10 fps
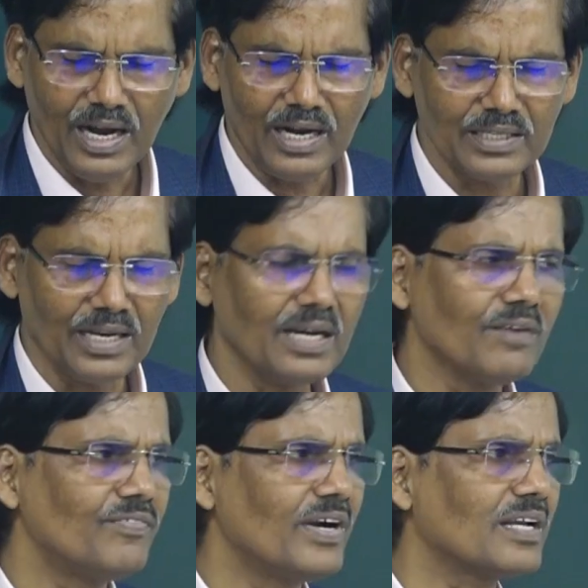At the end
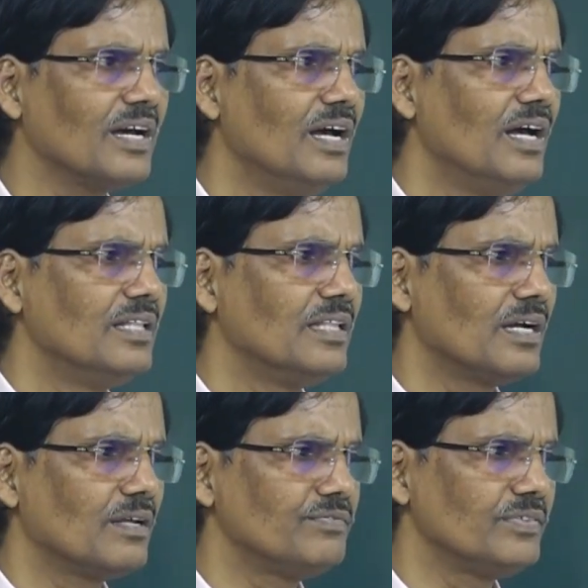of it,
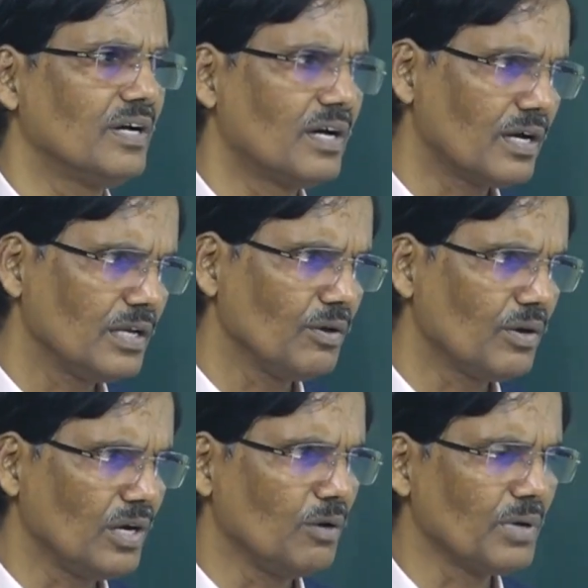that if your
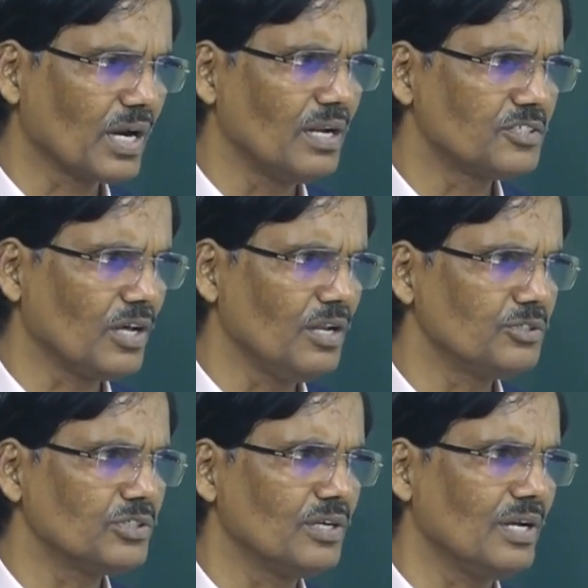numerical
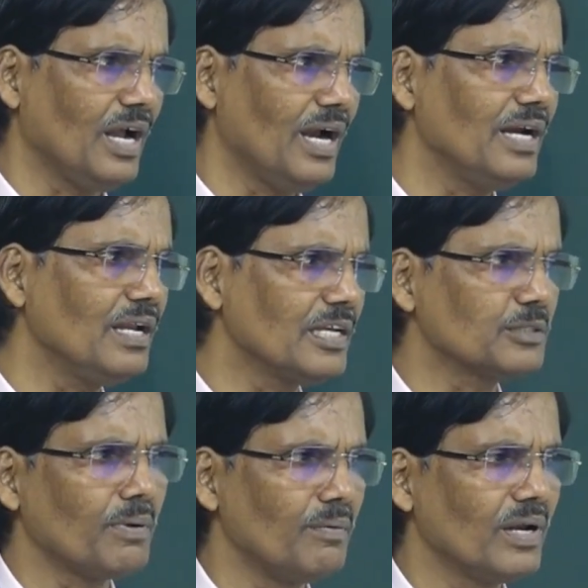solution and
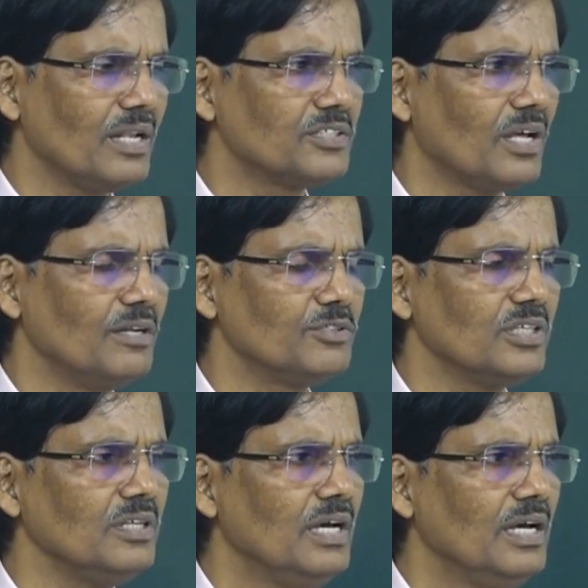experimental
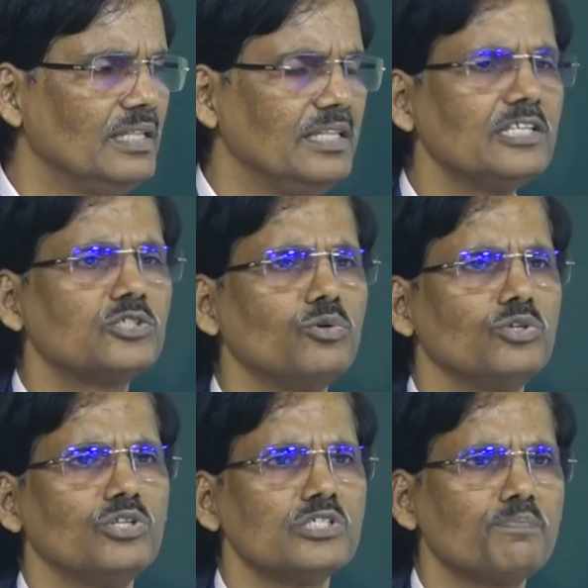solution, they
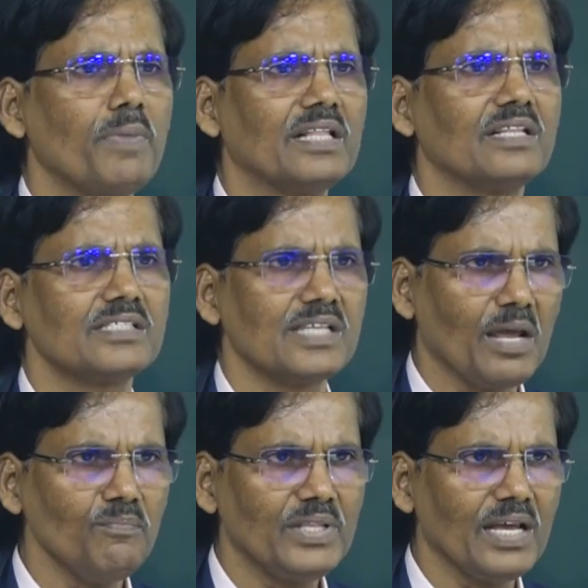should speak the
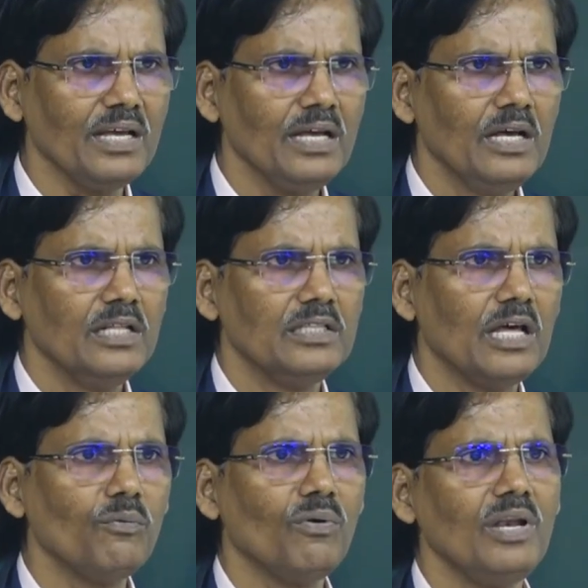same thing,
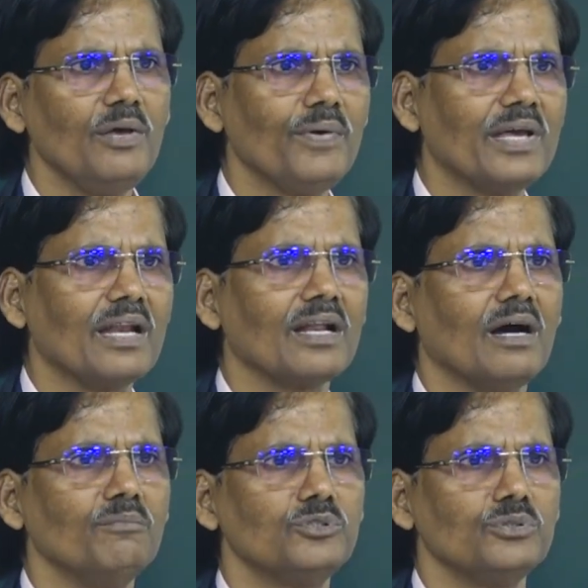then only we can
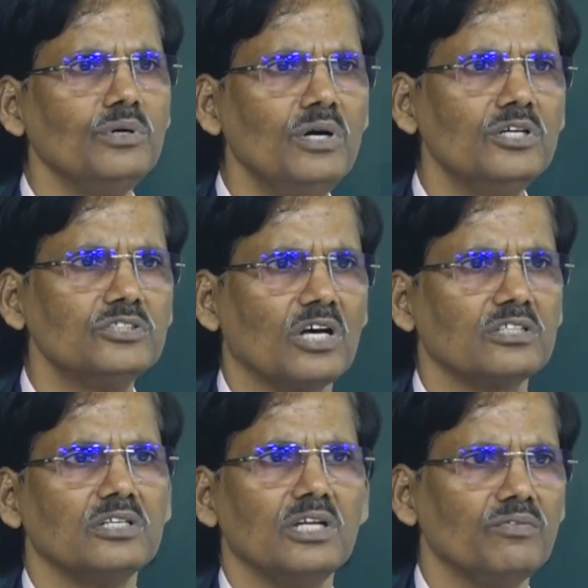come to
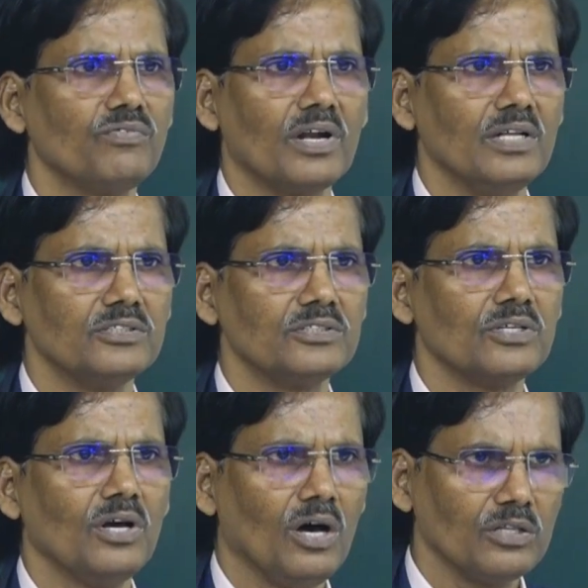certain inference.
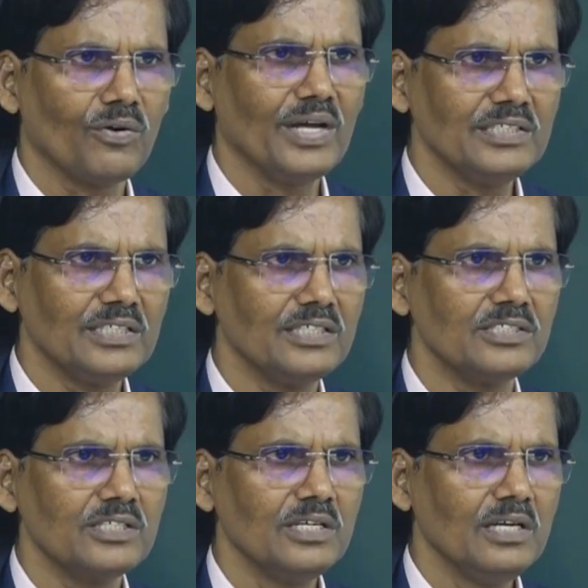Otherwise it is